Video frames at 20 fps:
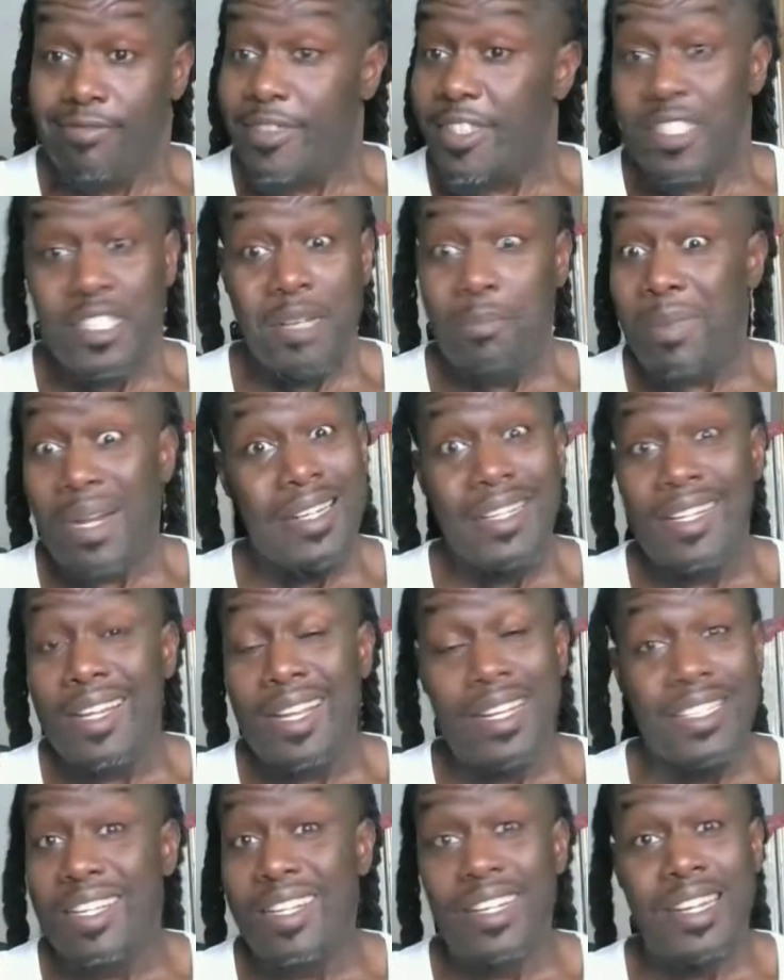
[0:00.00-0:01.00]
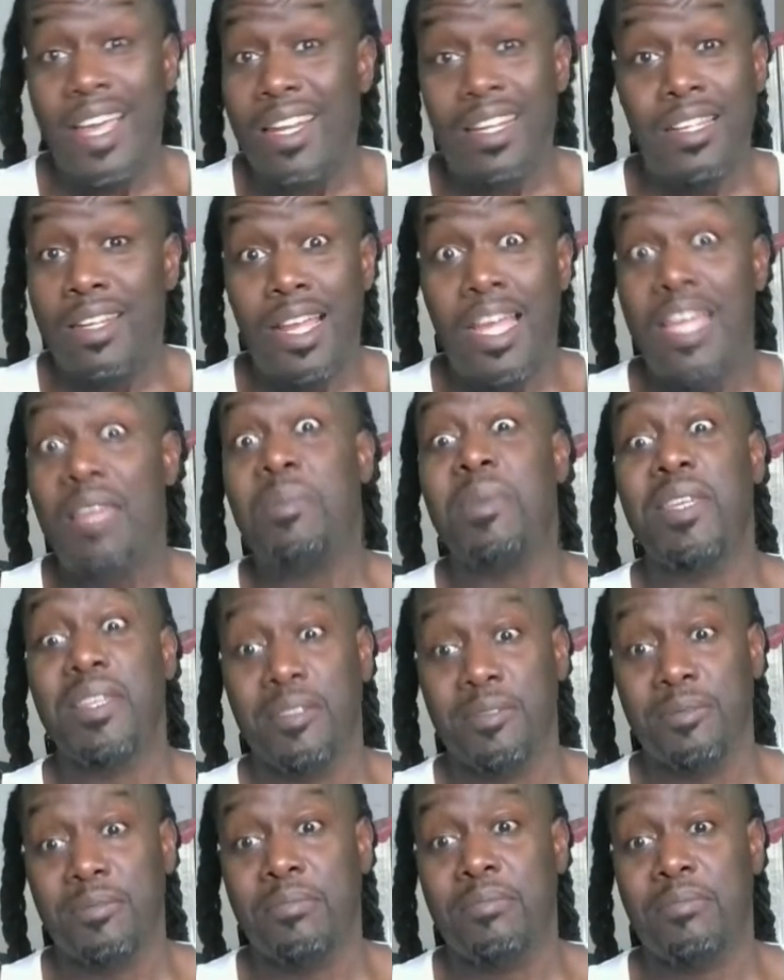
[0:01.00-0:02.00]
Somebody that did not look like me.
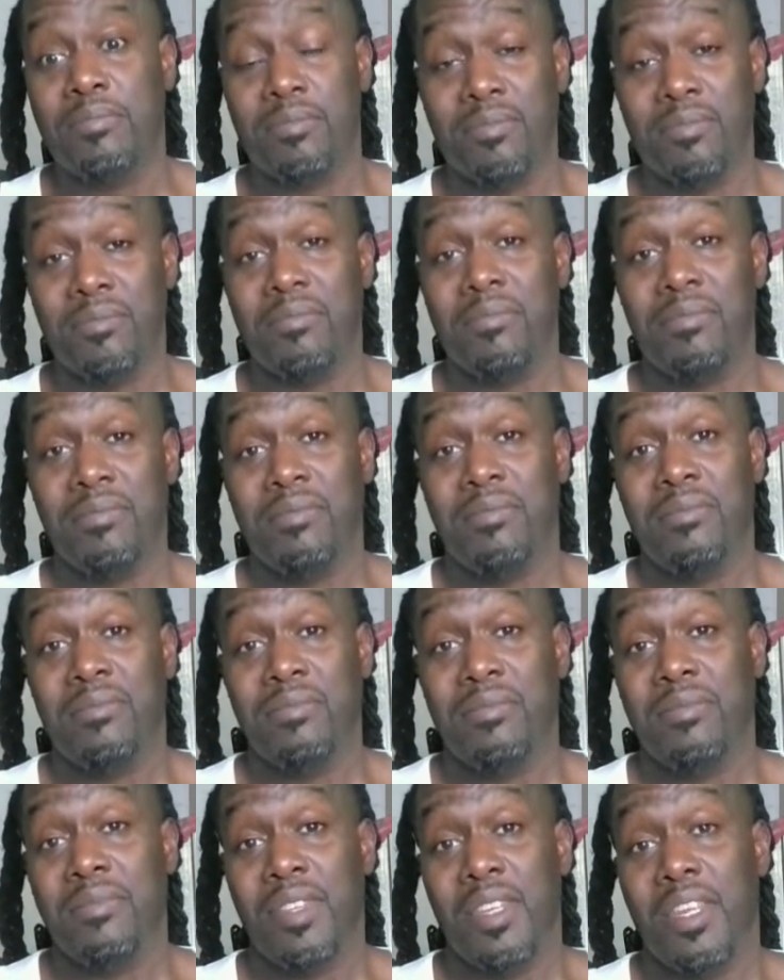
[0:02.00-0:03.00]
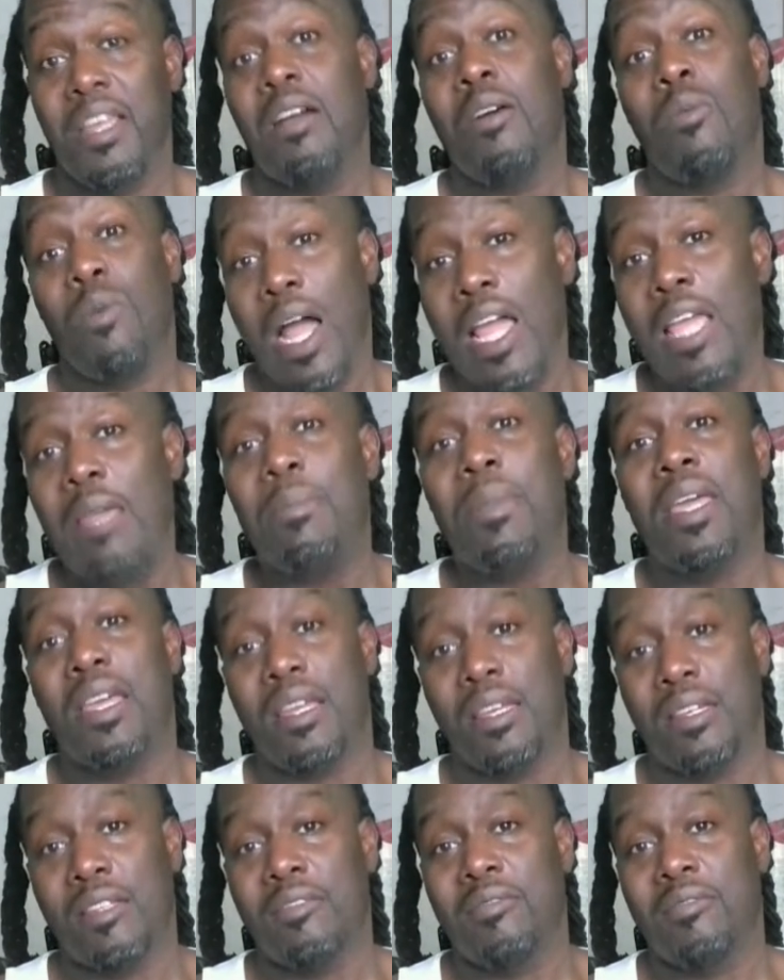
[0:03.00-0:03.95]
A white man